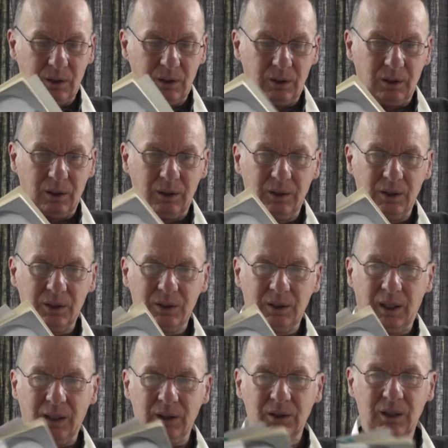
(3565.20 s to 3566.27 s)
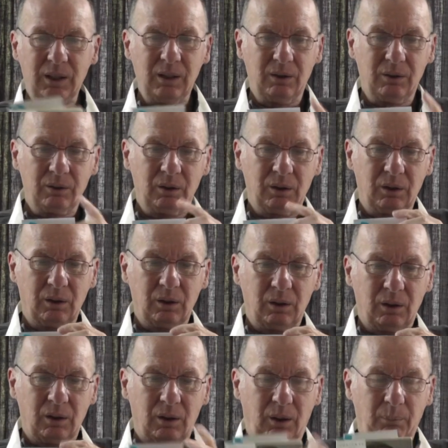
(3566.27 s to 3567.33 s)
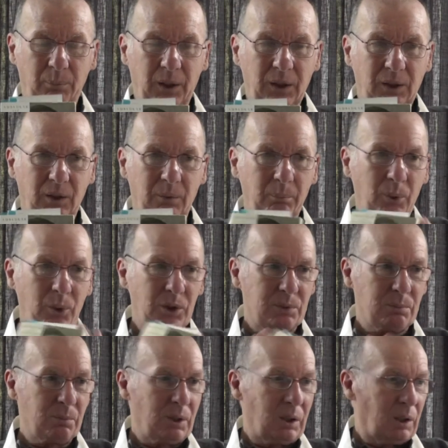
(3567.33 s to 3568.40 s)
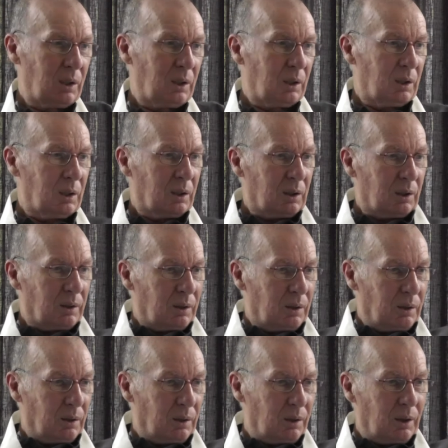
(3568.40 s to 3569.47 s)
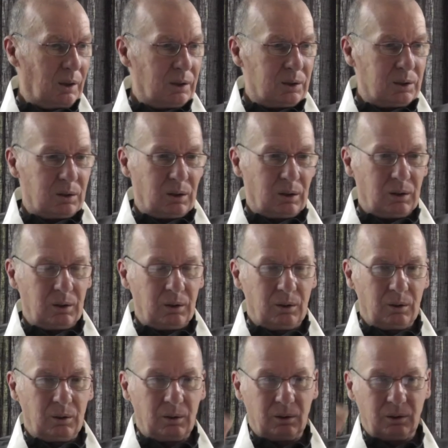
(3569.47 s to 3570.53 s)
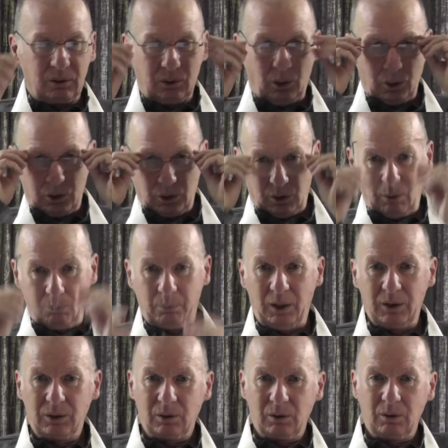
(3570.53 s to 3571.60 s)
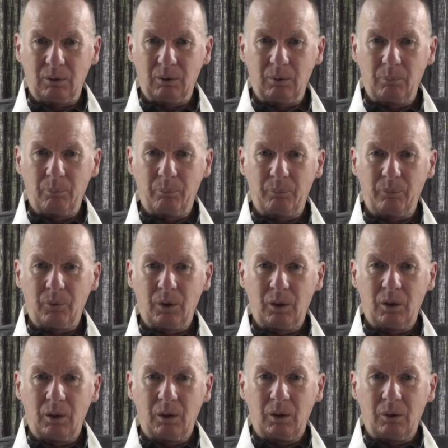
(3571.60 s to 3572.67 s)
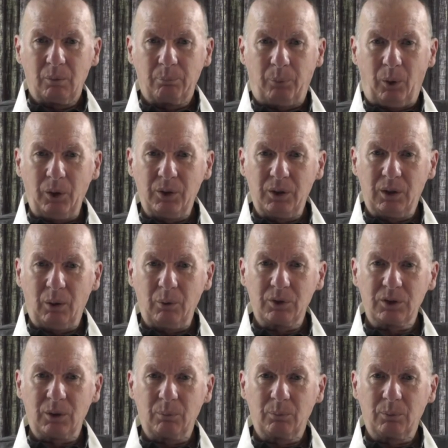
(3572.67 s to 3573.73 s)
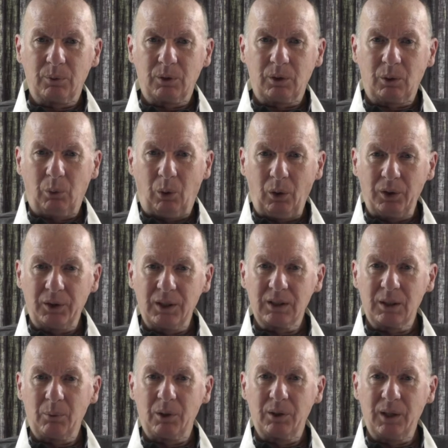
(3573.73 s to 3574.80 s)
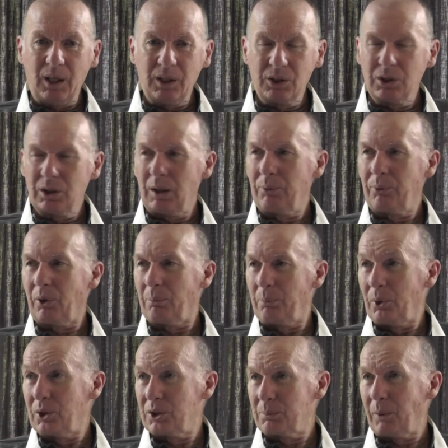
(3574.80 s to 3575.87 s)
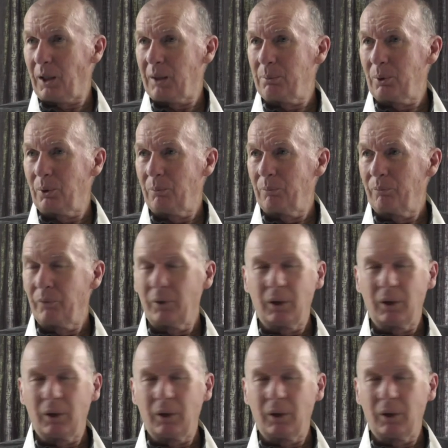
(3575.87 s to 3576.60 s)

uh, in this text here, Ambedkar Buddhism, that uh, Dr. Ambedkar pointed out some qualities that were necessary for a Buddhist Bible